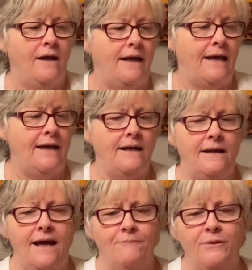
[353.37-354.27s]

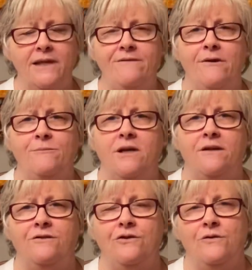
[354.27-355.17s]
And I believe I'm going
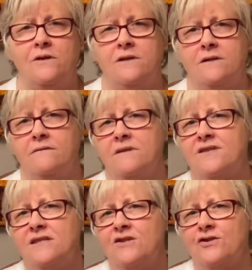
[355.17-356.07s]
to do the
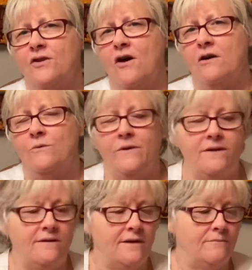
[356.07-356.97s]
stitch-along
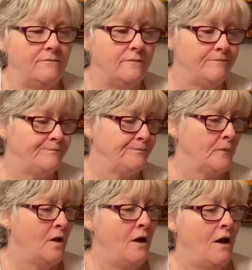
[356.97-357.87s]
with them.
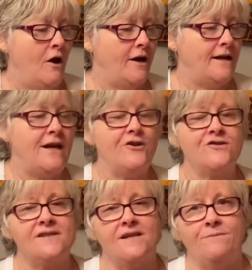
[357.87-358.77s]
All right,
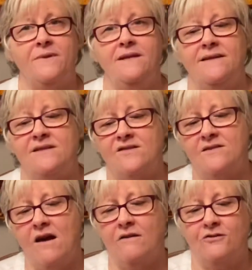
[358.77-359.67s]
here's something that's
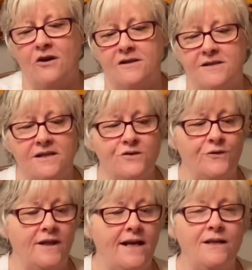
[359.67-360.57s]
not cross-stitch
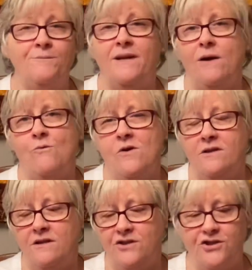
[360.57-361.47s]
related, but I
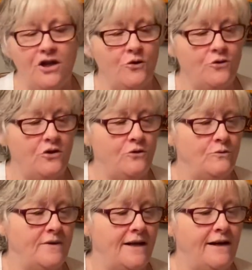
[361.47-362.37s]
wanted to show you
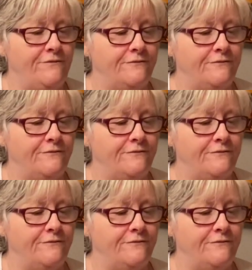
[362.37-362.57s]
that I've